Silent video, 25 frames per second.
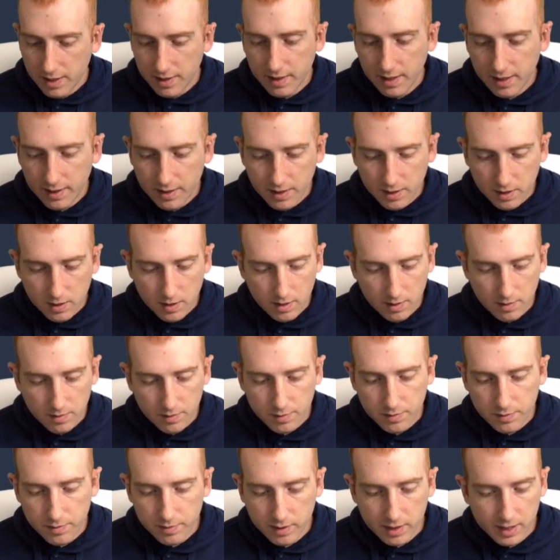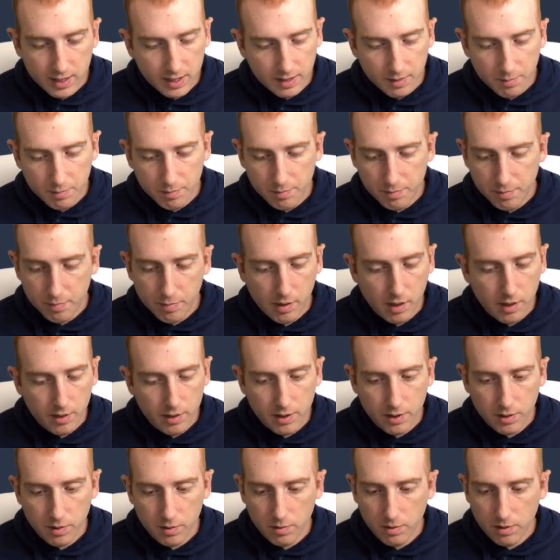I think this free
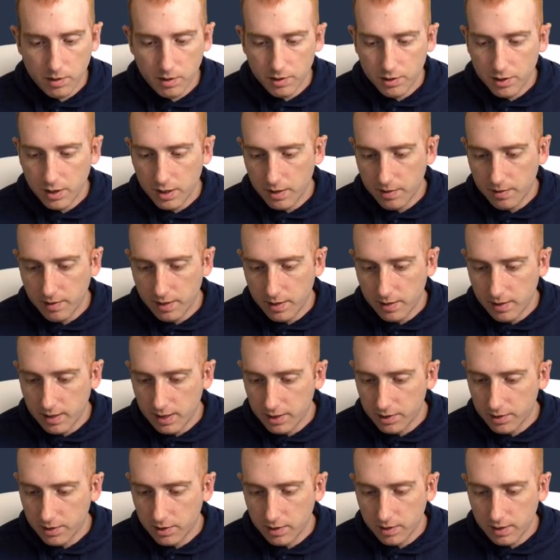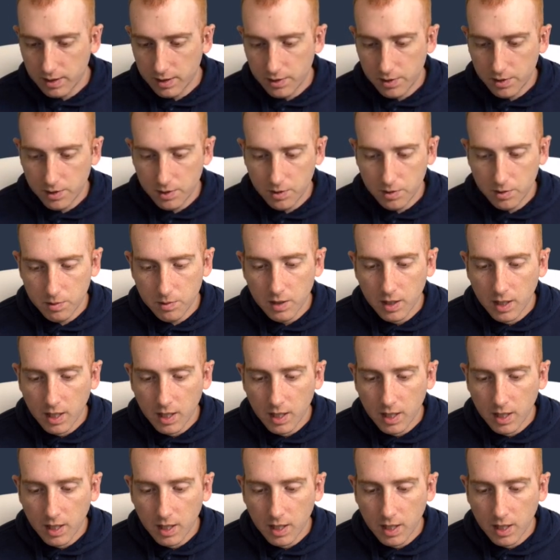purchase order generator actually lets you